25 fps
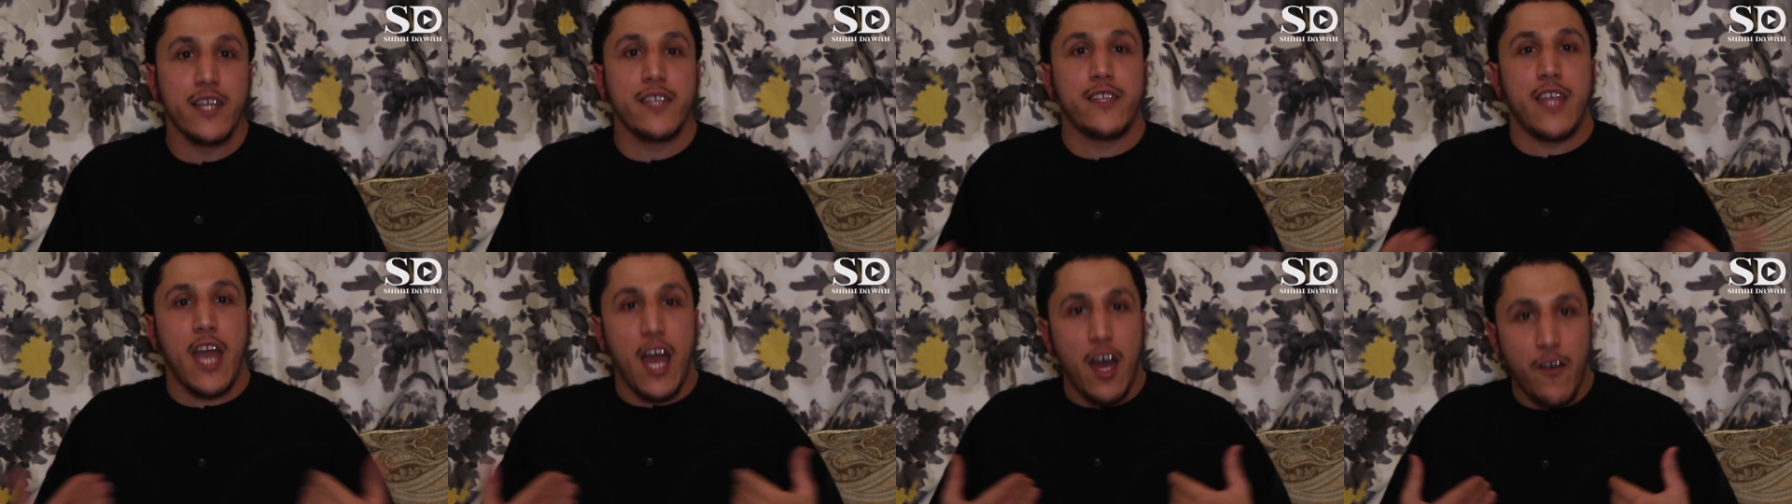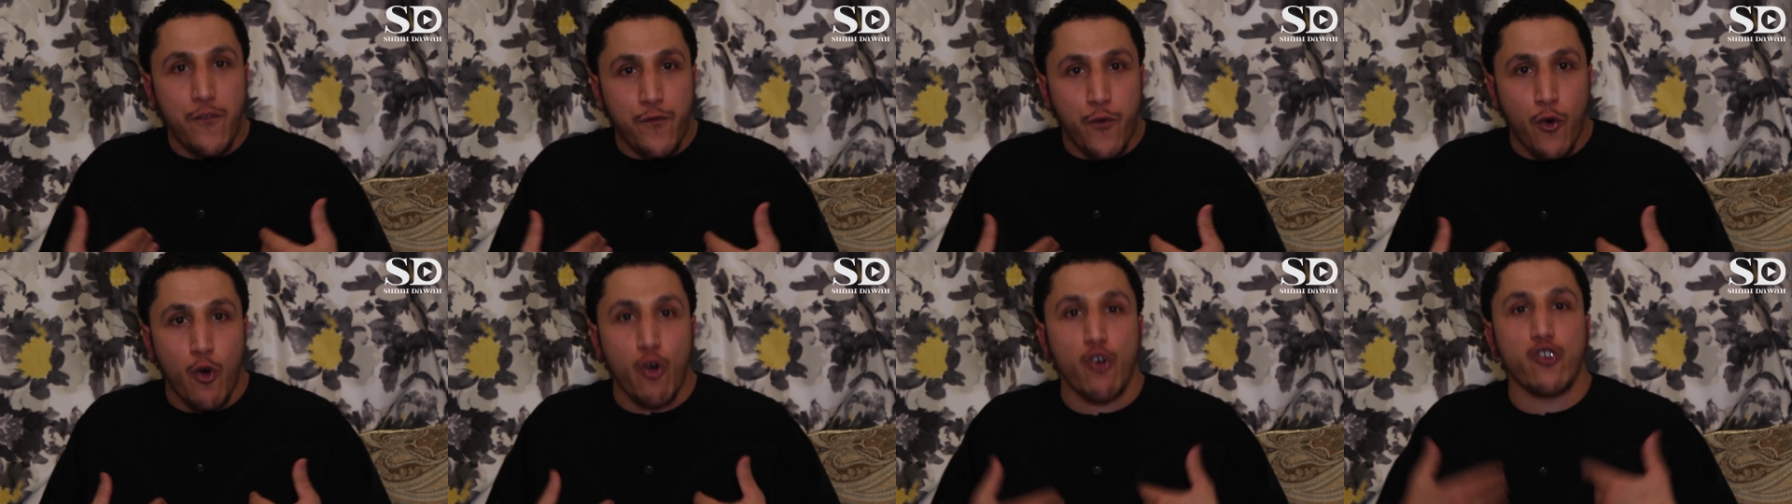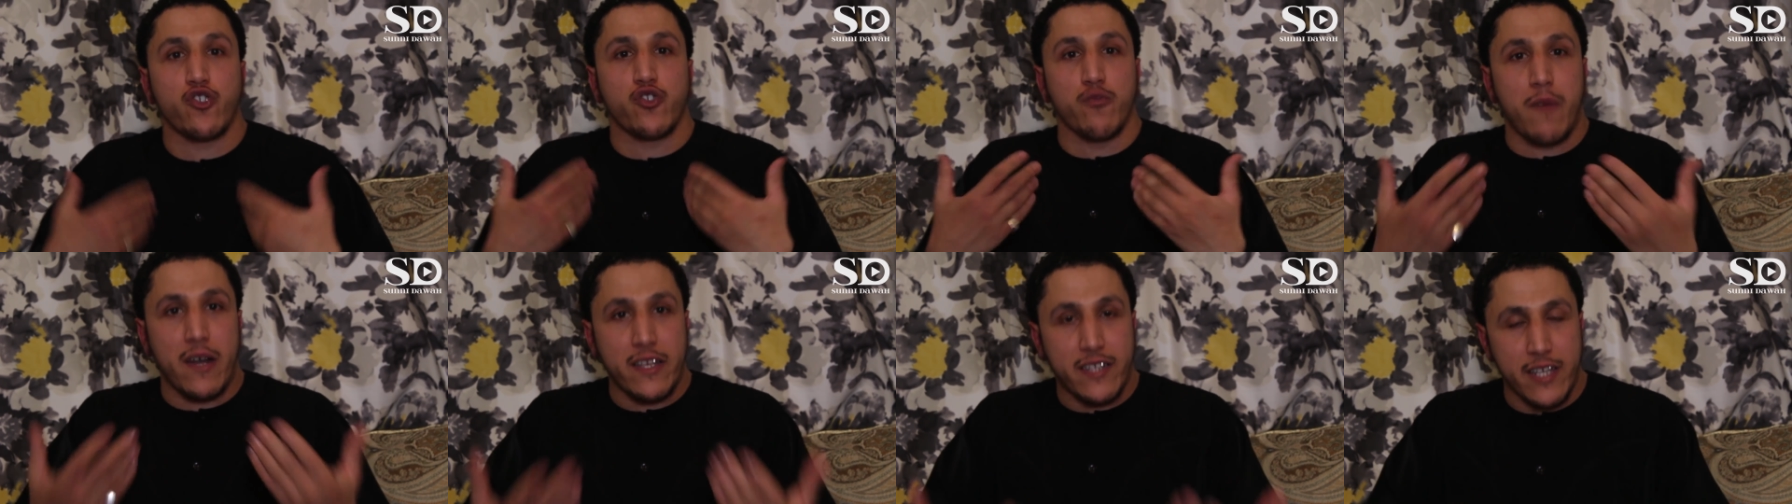Therefore,
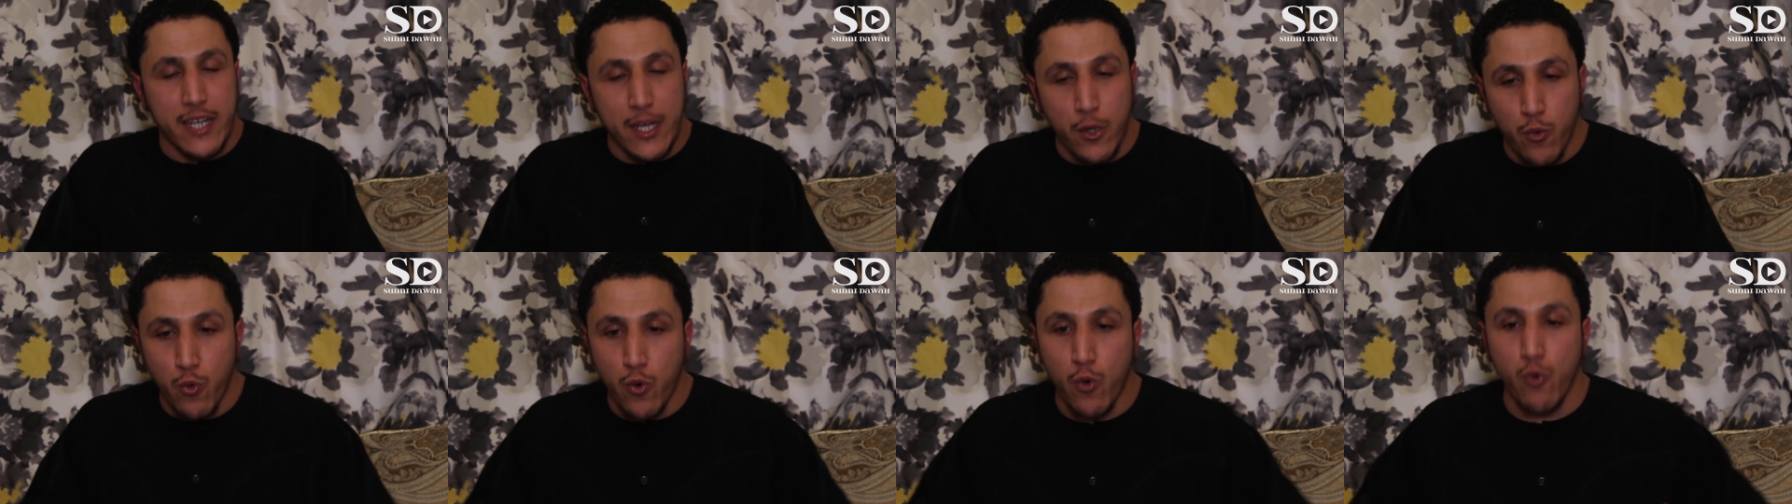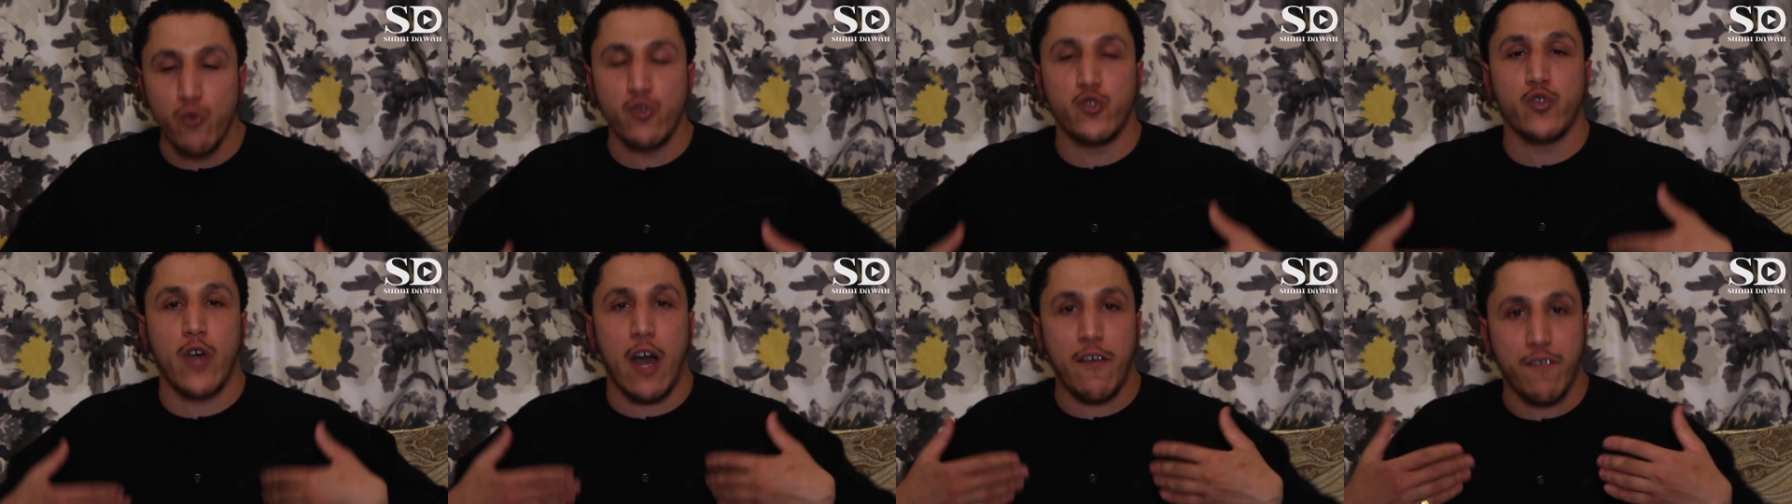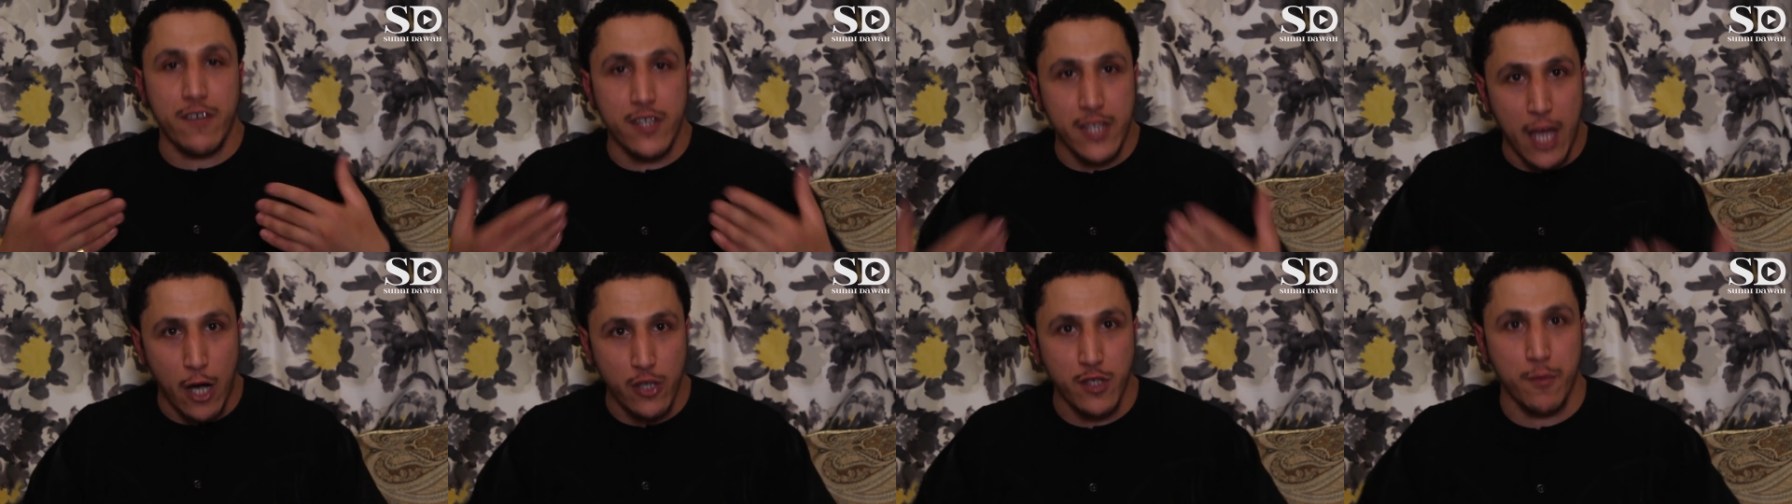automatically we're going to
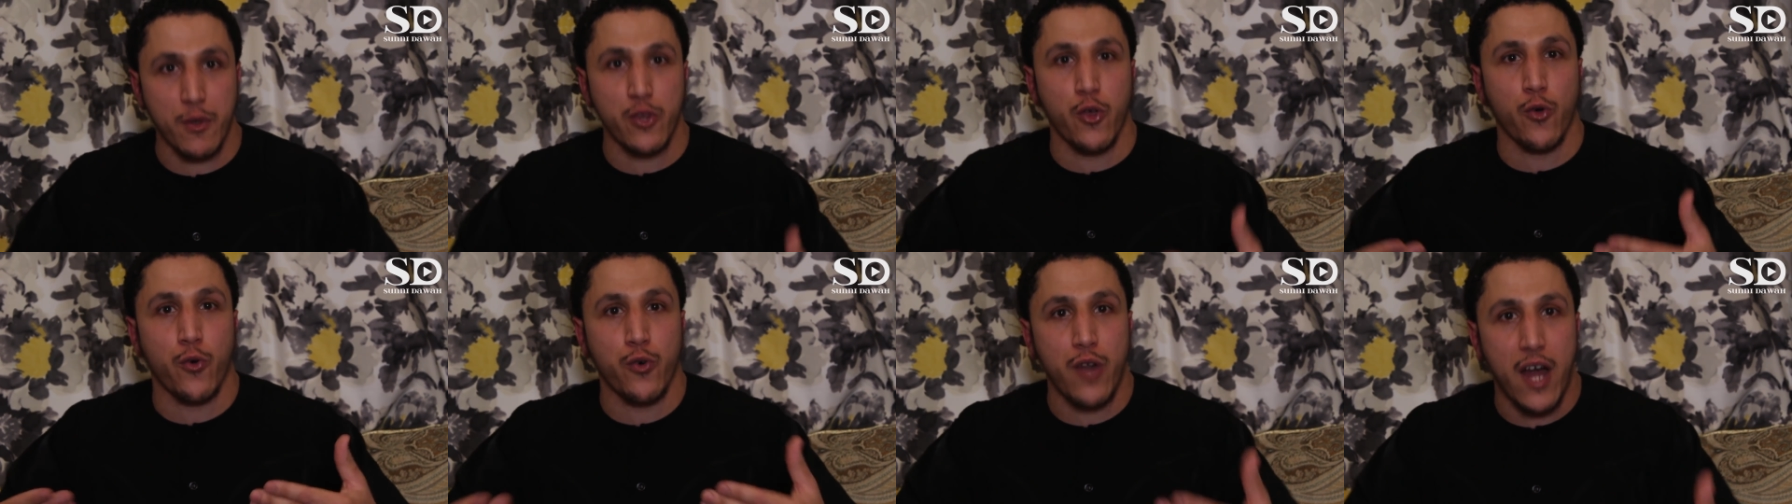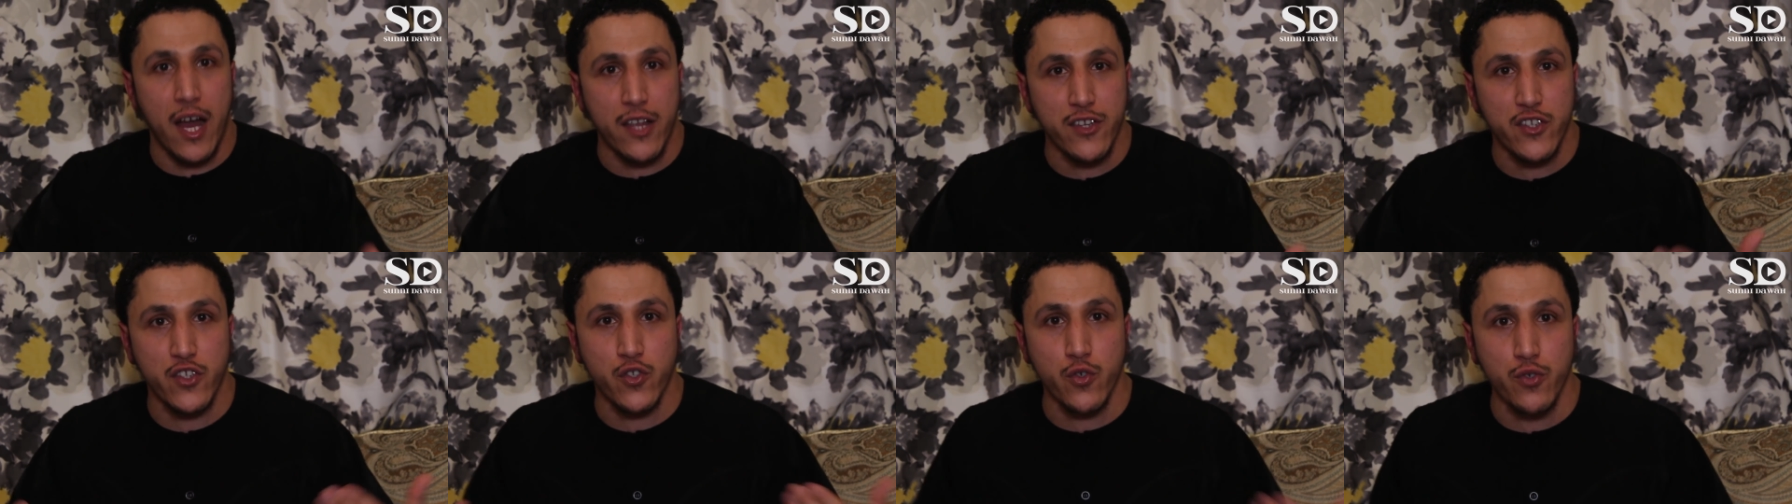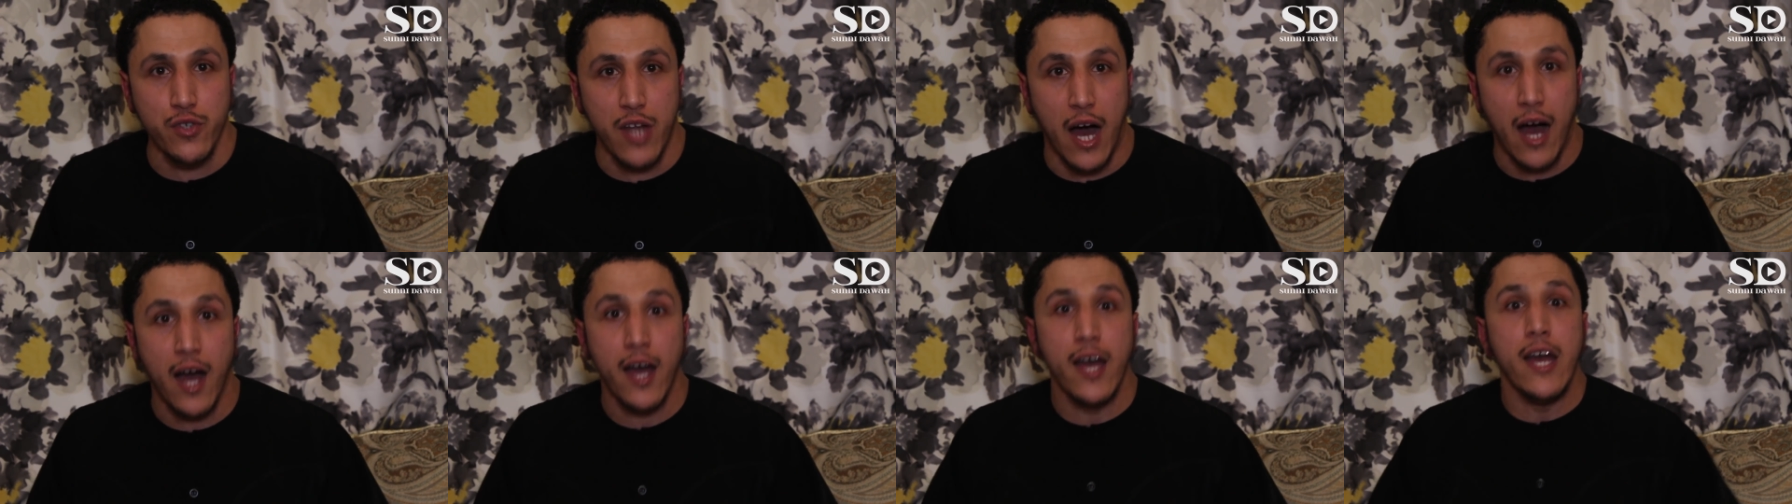have a doubt about the Quran and the
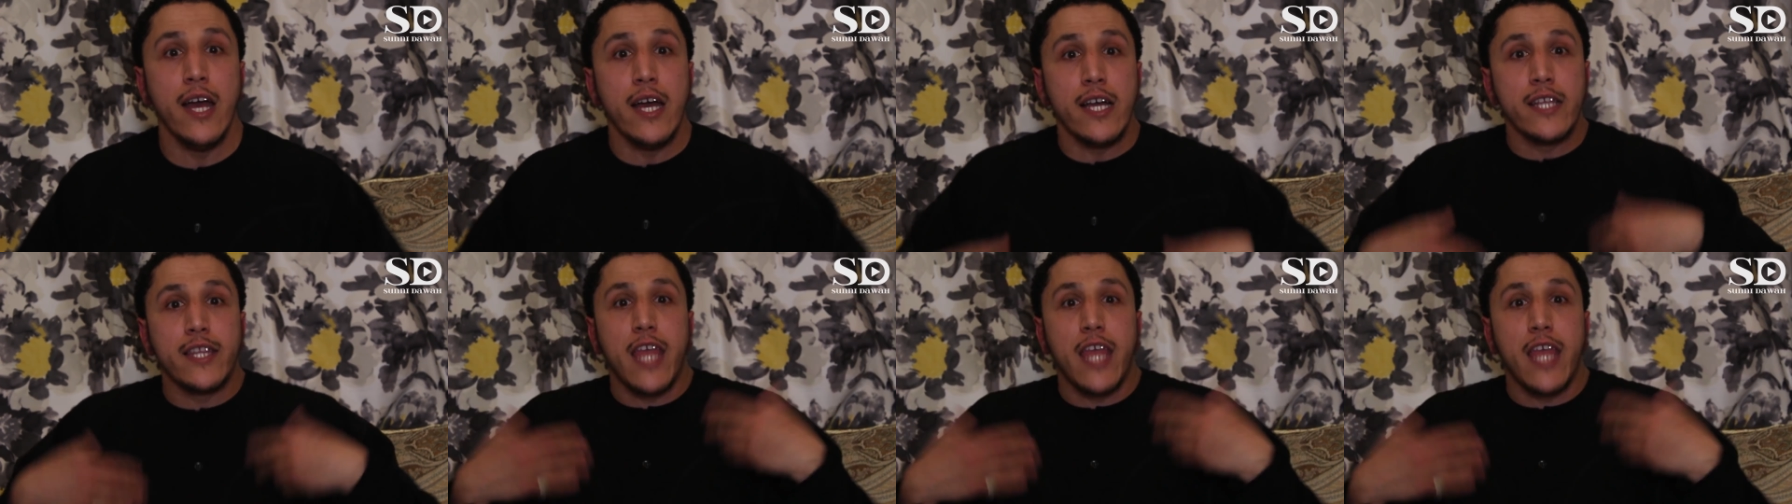Sunnah.